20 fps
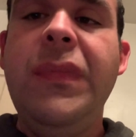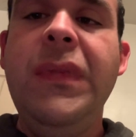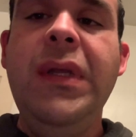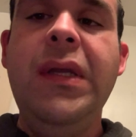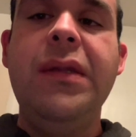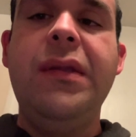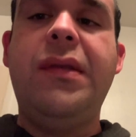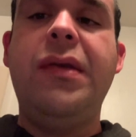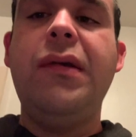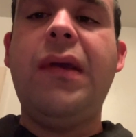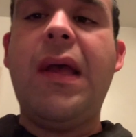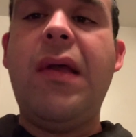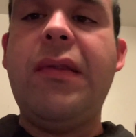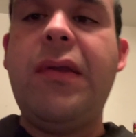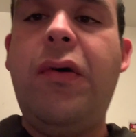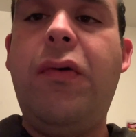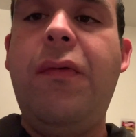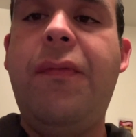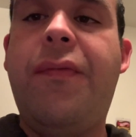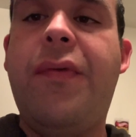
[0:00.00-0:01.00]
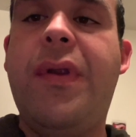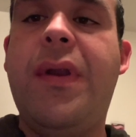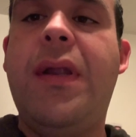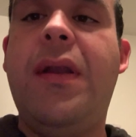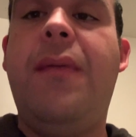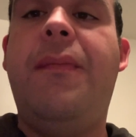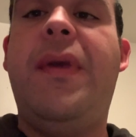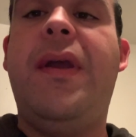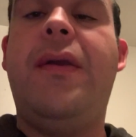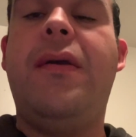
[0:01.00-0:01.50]
and took out the whole front end
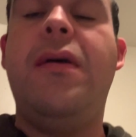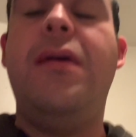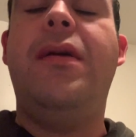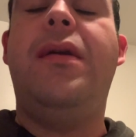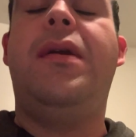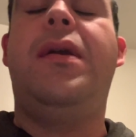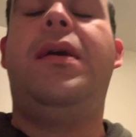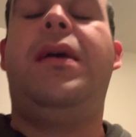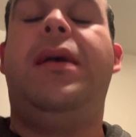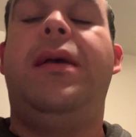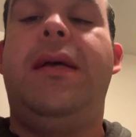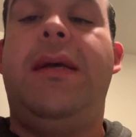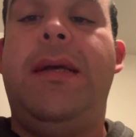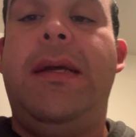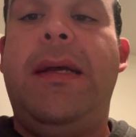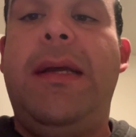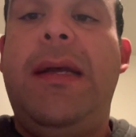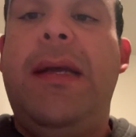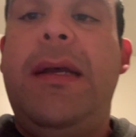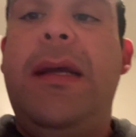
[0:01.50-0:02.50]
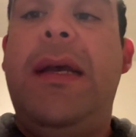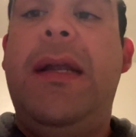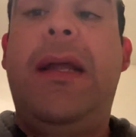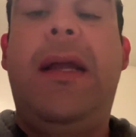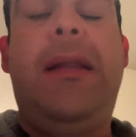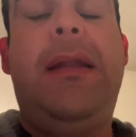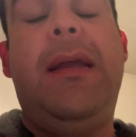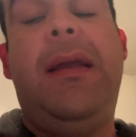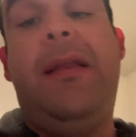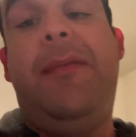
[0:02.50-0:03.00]
of my car and I
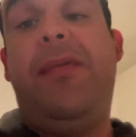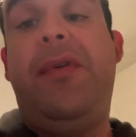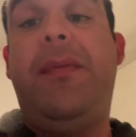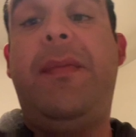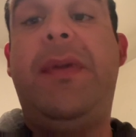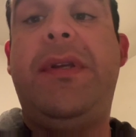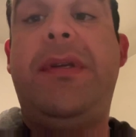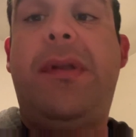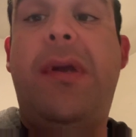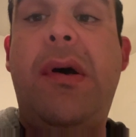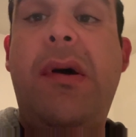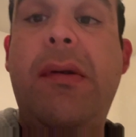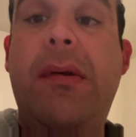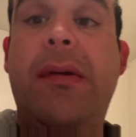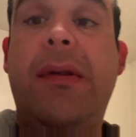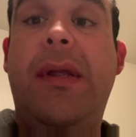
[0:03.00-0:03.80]
think it's pretty much total.